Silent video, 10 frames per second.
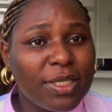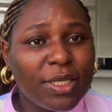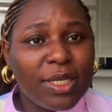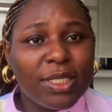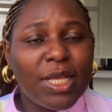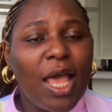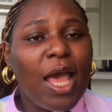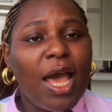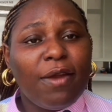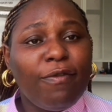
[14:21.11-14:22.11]
students
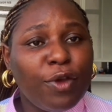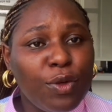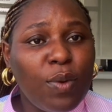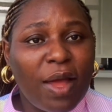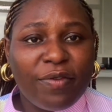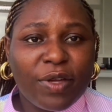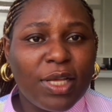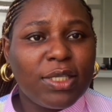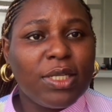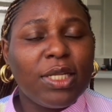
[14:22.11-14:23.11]
and for you African
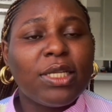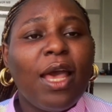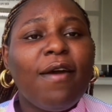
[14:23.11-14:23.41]
students.